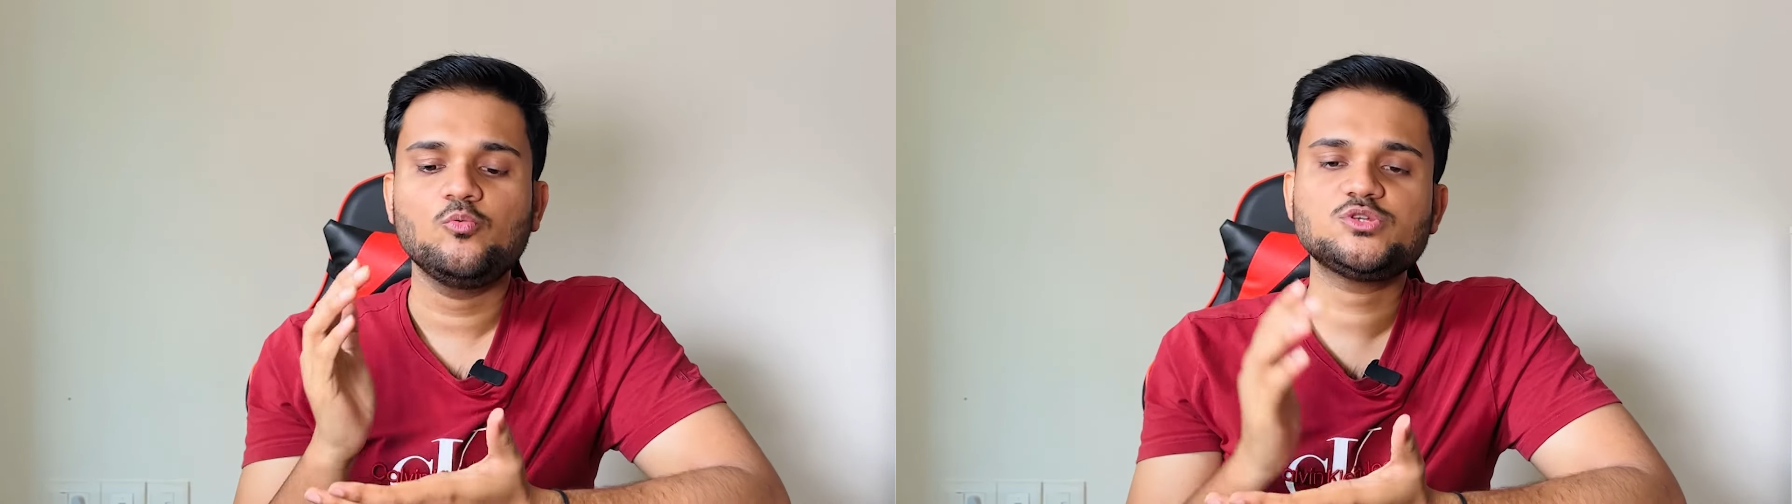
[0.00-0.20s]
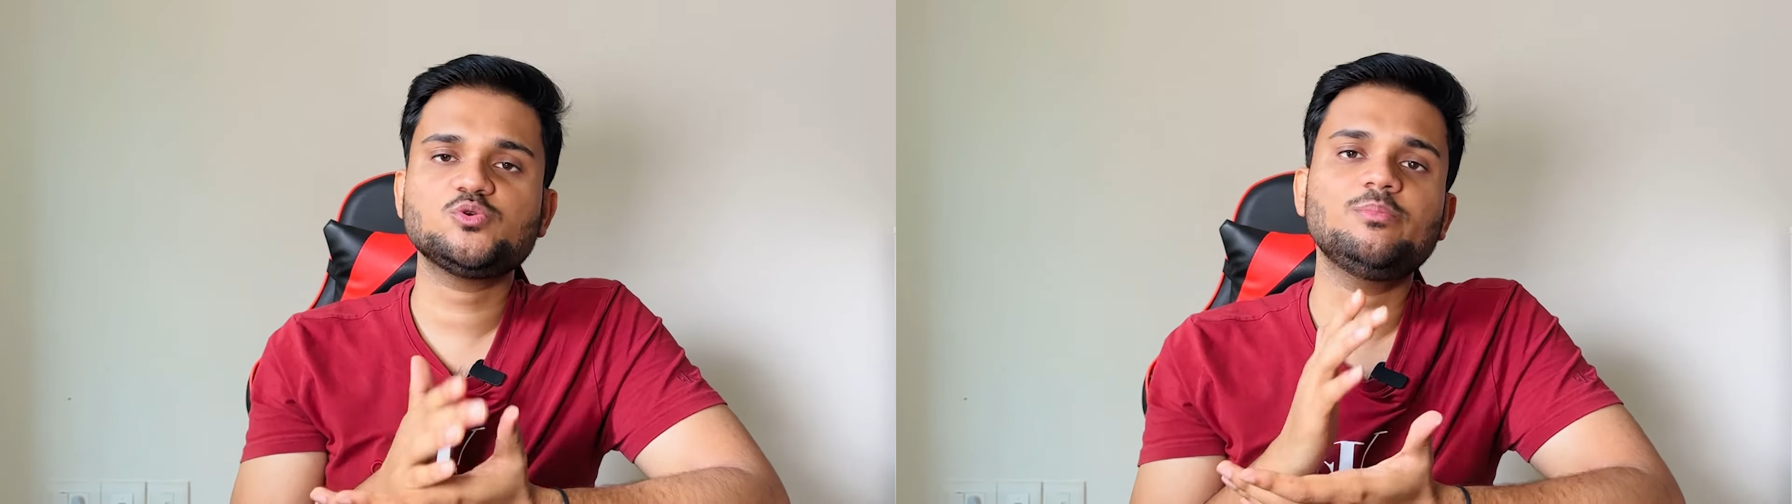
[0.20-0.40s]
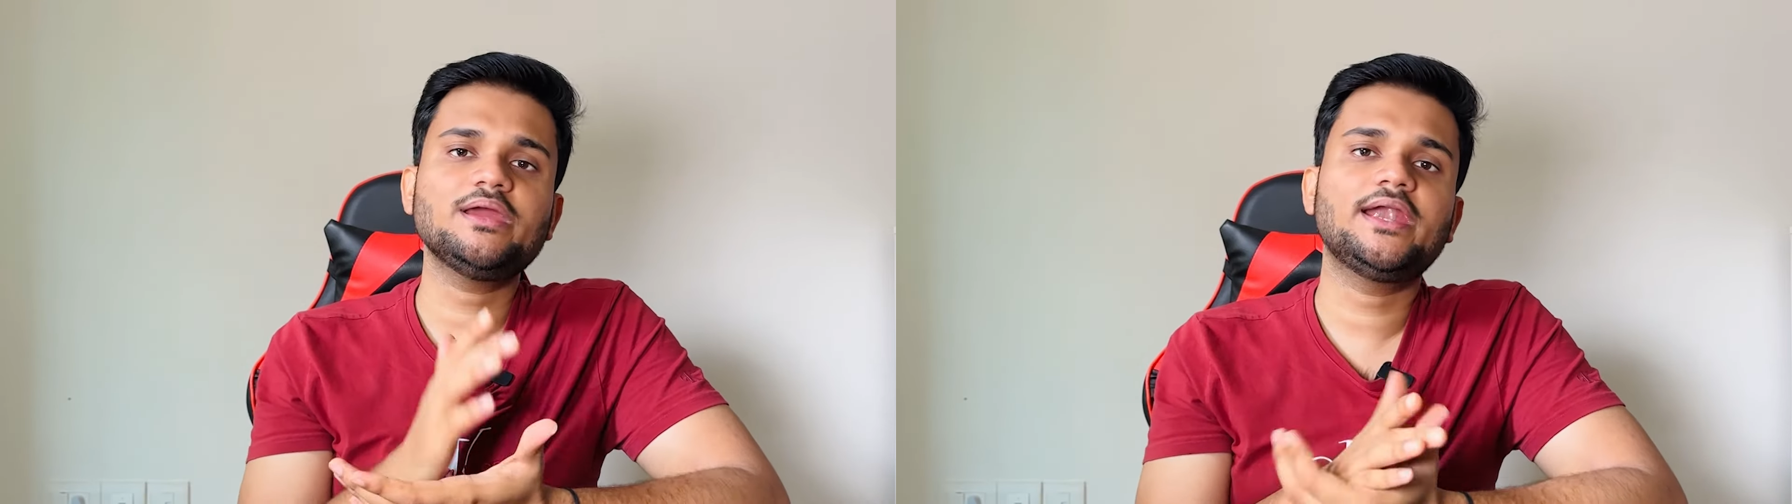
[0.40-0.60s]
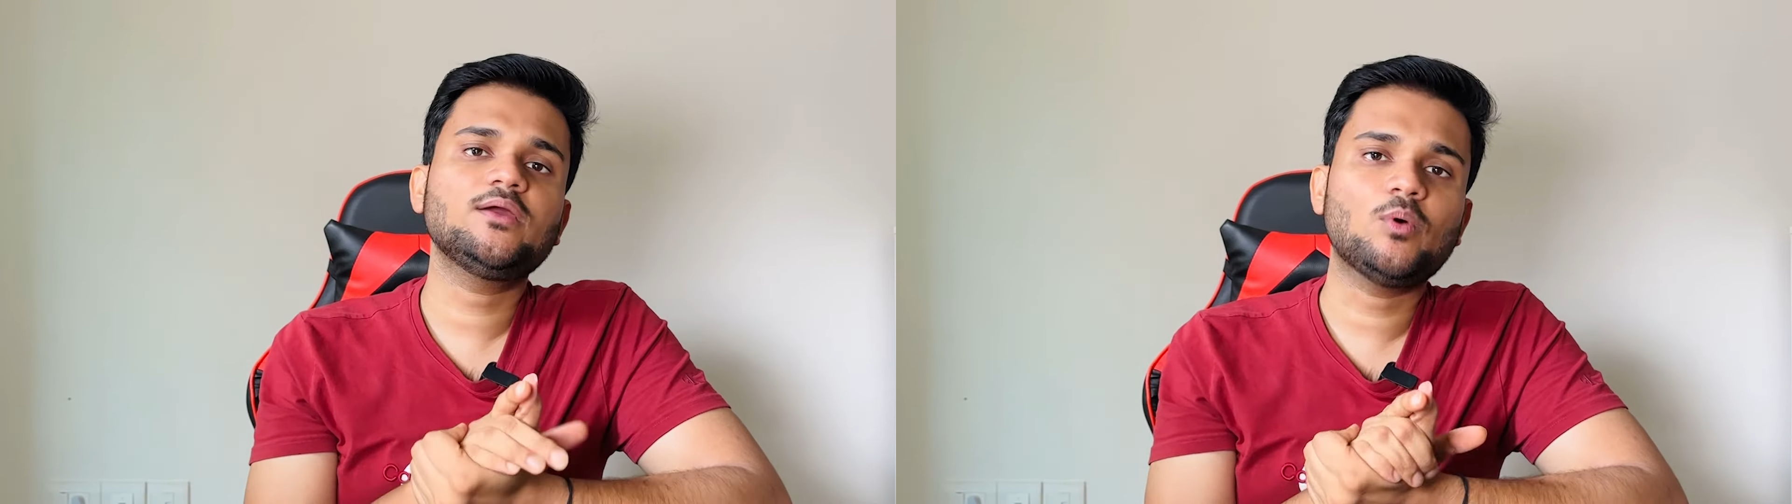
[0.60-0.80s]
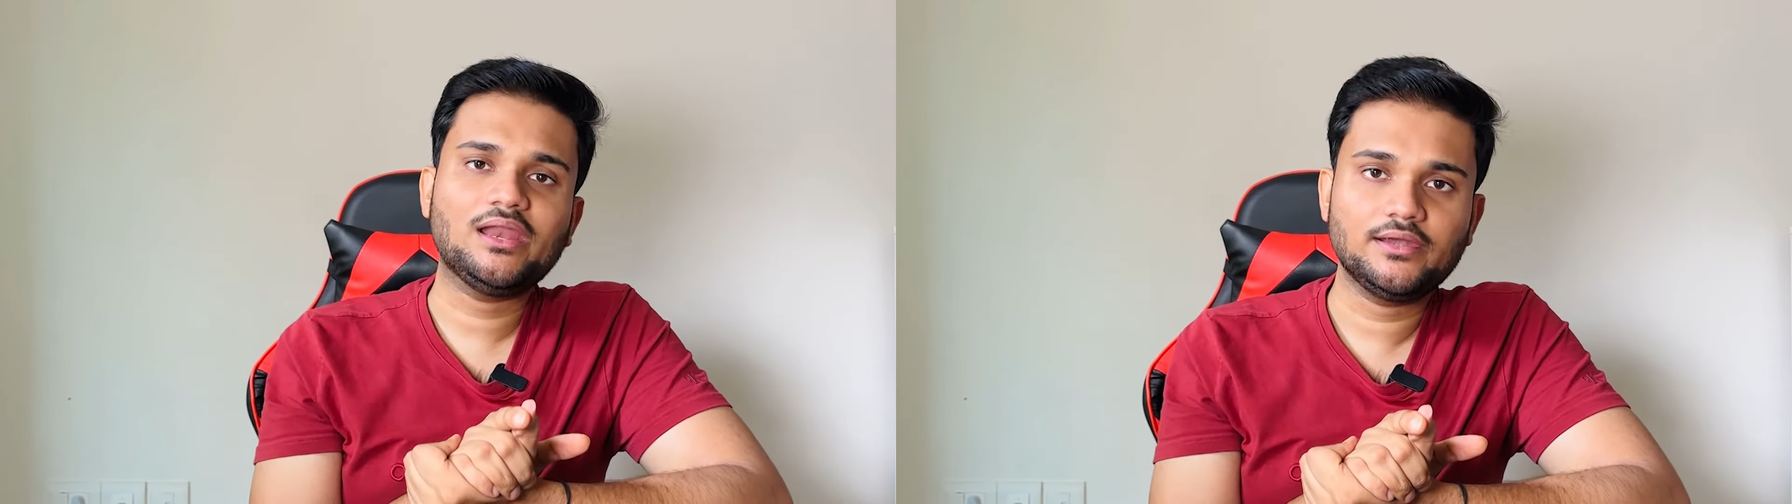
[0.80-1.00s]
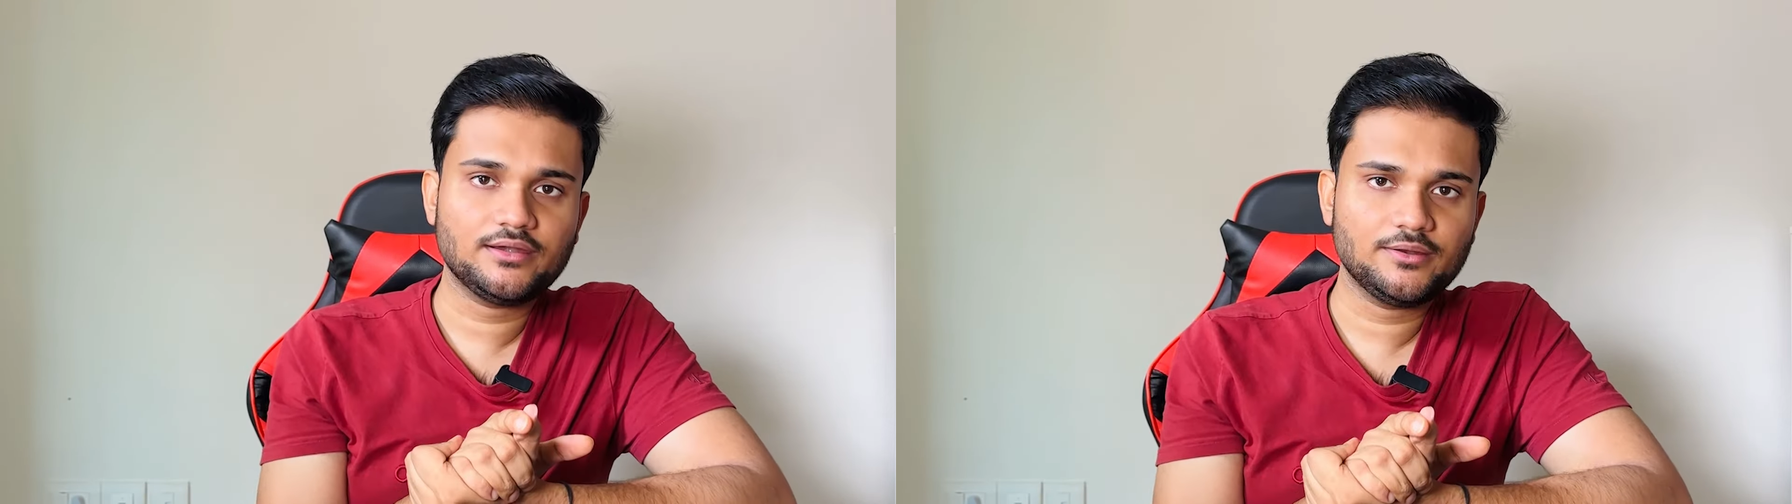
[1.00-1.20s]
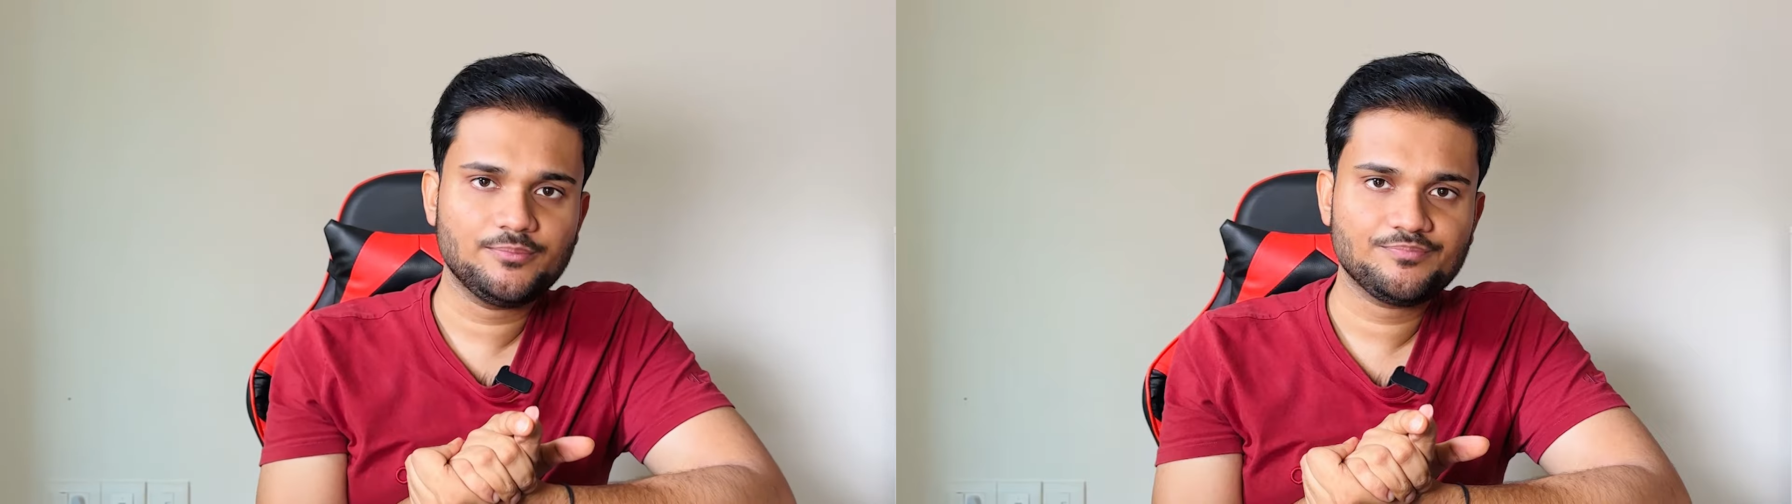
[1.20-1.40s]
which will be getting violated